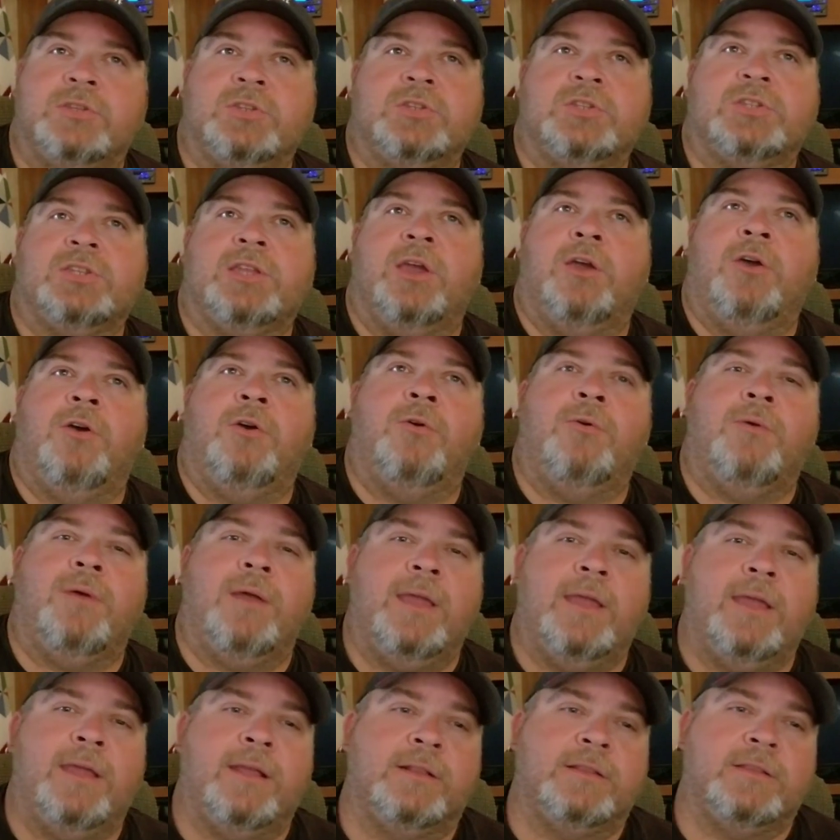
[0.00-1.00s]
So,
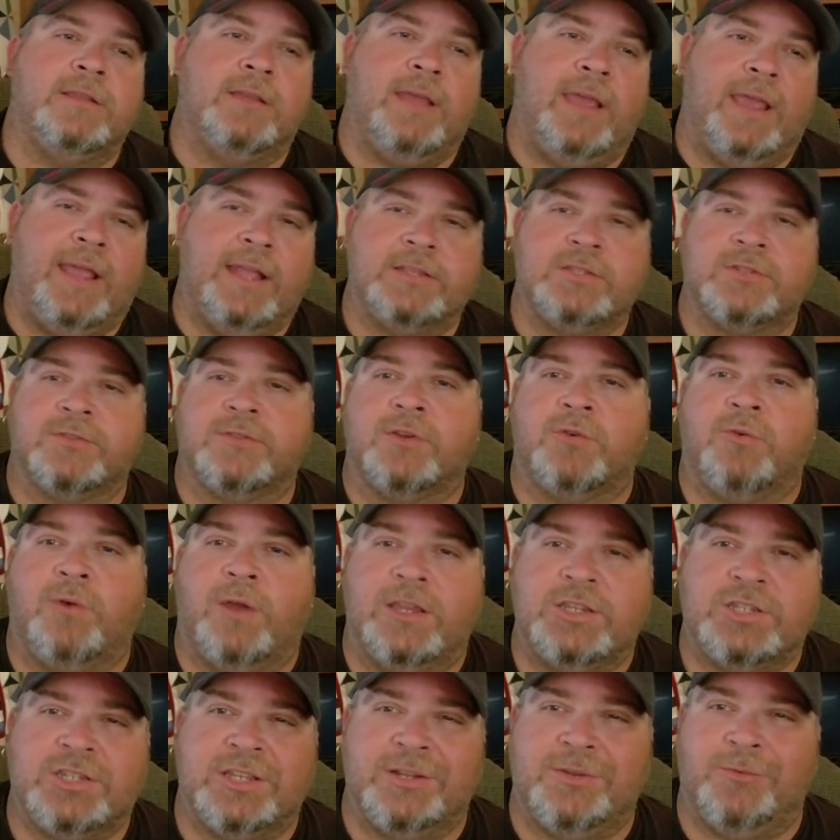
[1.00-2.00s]
to answer the
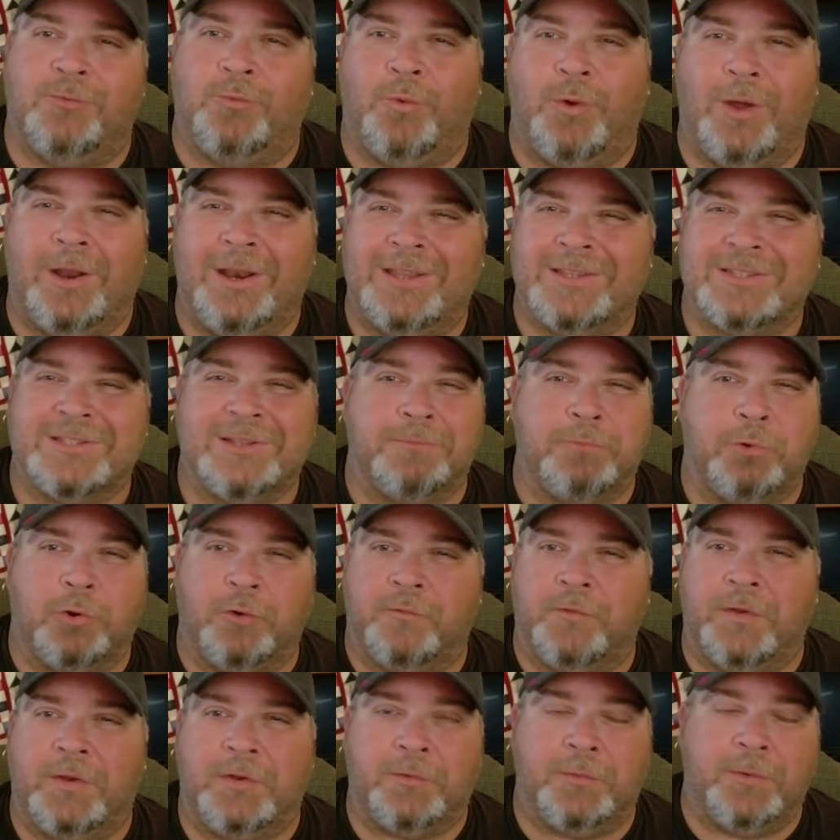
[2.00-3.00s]
question, what is the
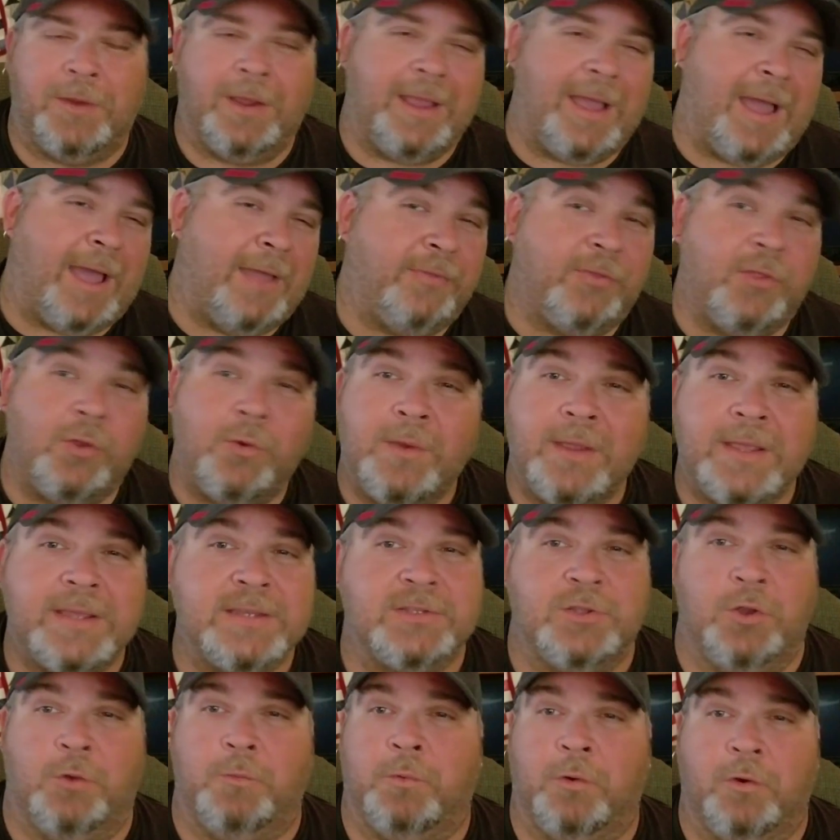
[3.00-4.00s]
perfect rig? There
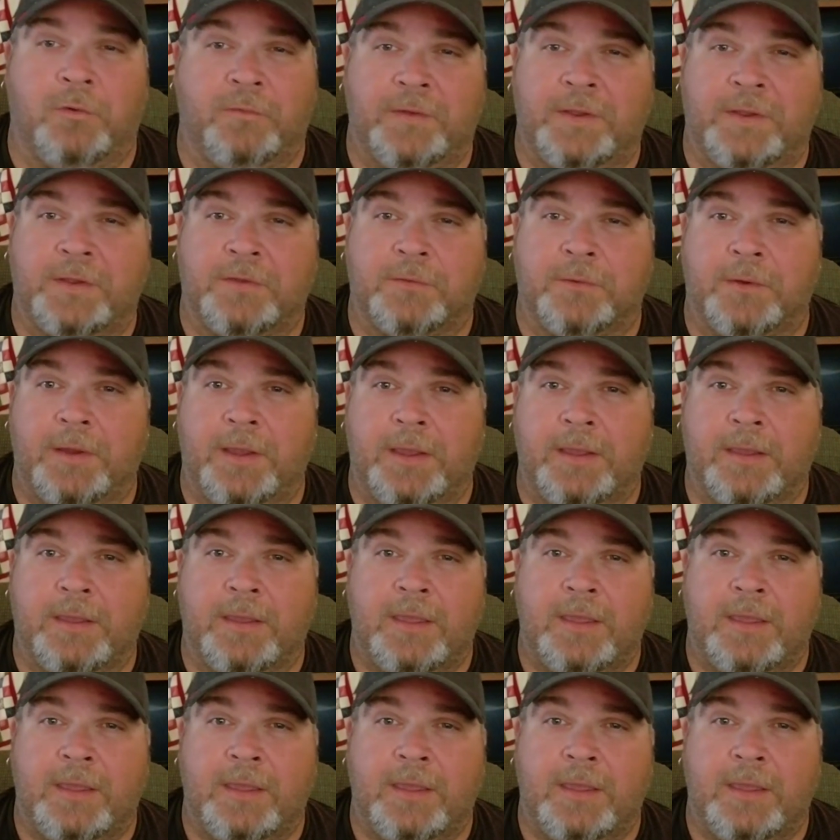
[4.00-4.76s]
is no perfect rig.